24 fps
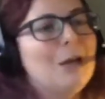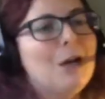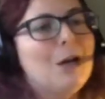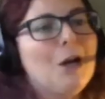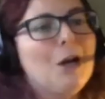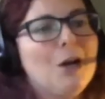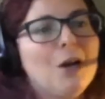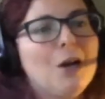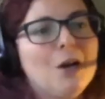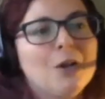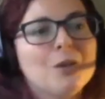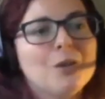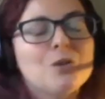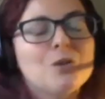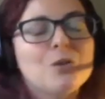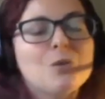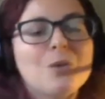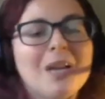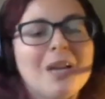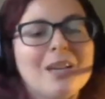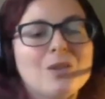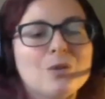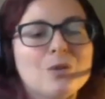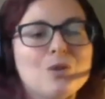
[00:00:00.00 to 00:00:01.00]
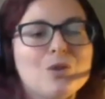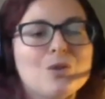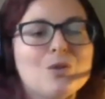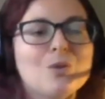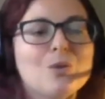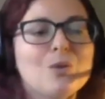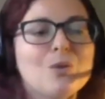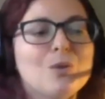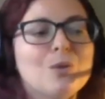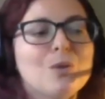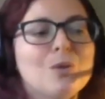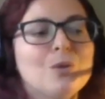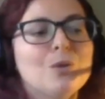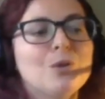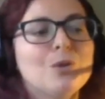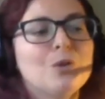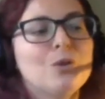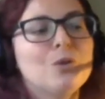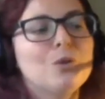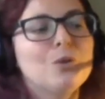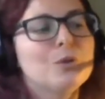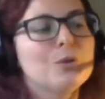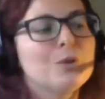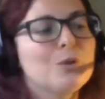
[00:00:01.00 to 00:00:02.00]
to get also
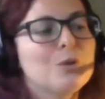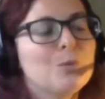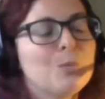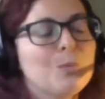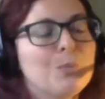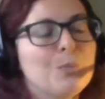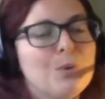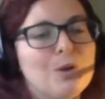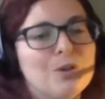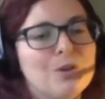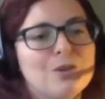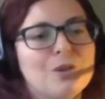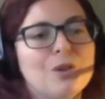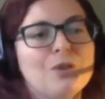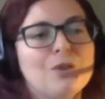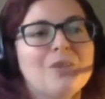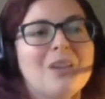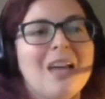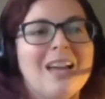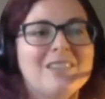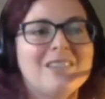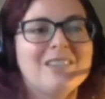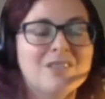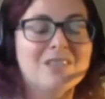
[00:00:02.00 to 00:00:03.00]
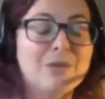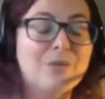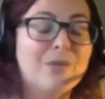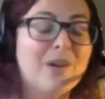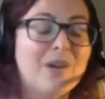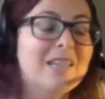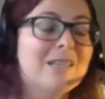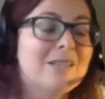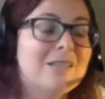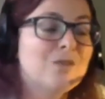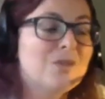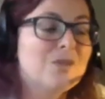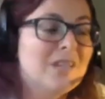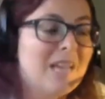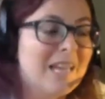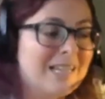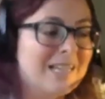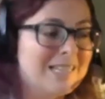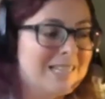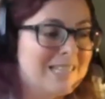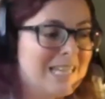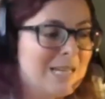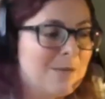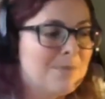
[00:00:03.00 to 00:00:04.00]
your support on identifying the
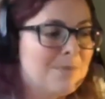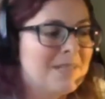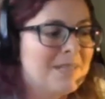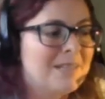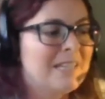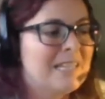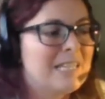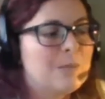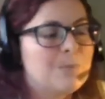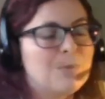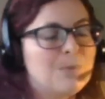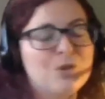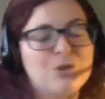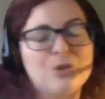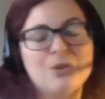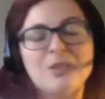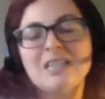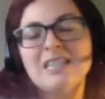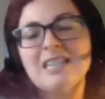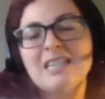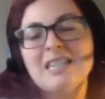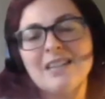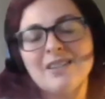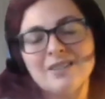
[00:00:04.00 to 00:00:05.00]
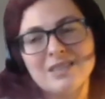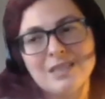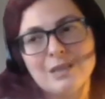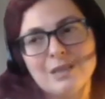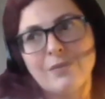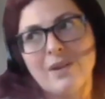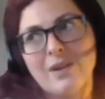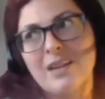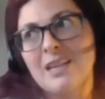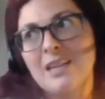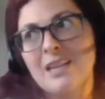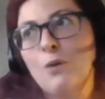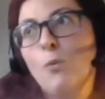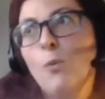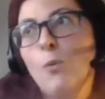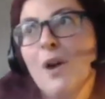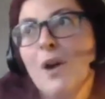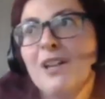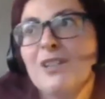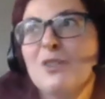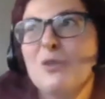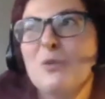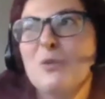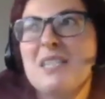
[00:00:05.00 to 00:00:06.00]
next steps, and especially in identifying
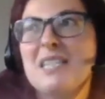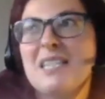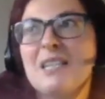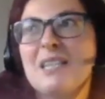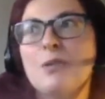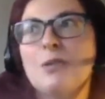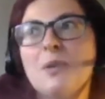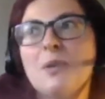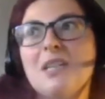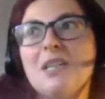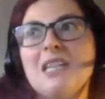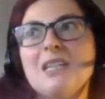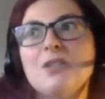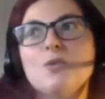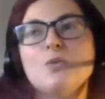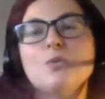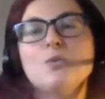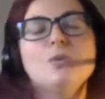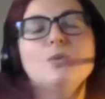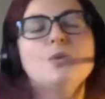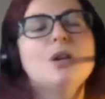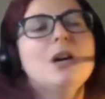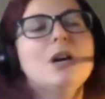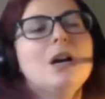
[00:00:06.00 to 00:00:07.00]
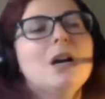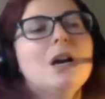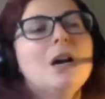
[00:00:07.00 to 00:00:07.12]
where do we think we need to